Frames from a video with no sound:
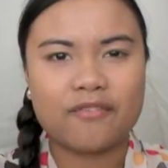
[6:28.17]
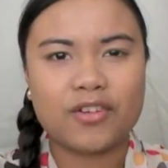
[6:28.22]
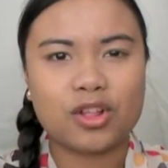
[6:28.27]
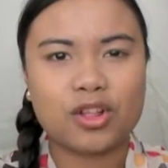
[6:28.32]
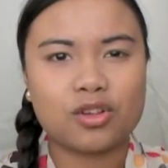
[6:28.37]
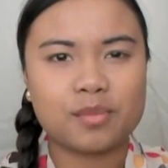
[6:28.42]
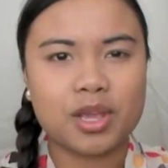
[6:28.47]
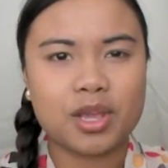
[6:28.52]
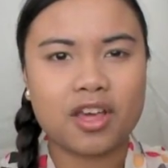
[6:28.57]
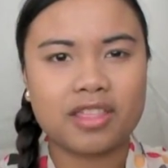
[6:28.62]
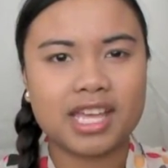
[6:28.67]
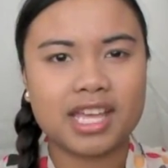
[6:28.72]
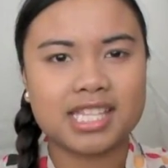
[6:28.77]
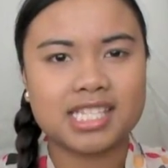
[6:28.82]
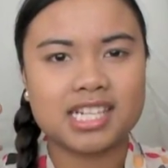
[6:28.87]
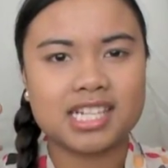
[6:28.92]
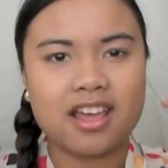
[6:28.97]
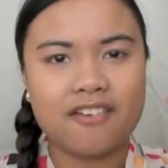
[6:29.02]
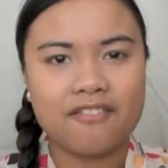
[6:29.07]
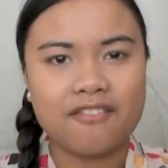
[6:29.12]
to follow me on that
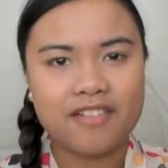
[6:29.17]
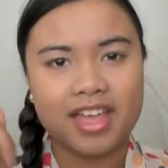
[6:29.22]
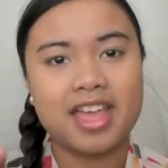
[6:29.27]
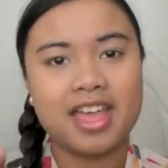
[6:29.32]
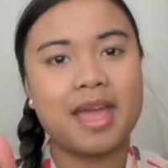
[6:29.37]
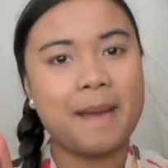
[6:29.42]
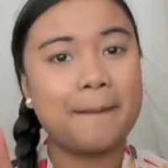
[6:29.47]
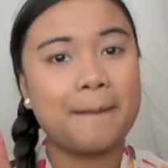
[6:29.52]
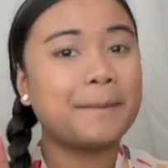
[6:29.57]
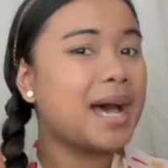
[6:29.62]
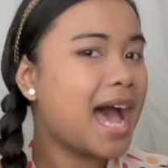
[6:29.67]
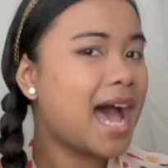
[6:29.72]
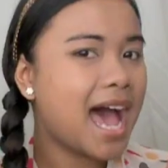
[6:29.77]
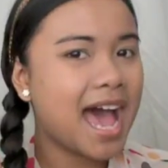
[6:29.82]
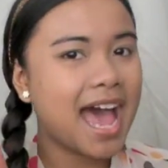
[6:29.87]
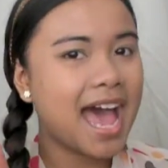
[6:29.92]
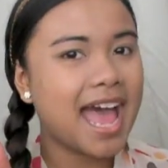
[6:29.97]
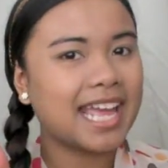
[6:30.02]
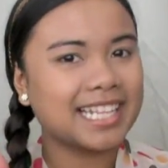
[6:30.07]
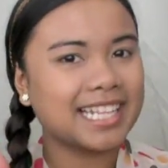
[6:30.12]
stuff.
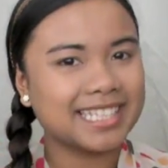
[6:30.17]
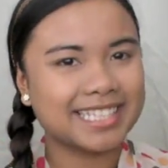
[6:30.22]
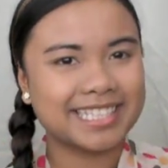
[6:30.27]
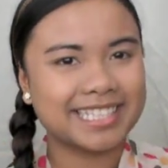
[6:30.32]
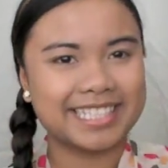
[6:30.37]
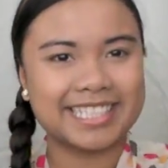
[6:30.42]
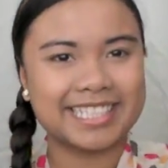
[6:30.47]
Bye!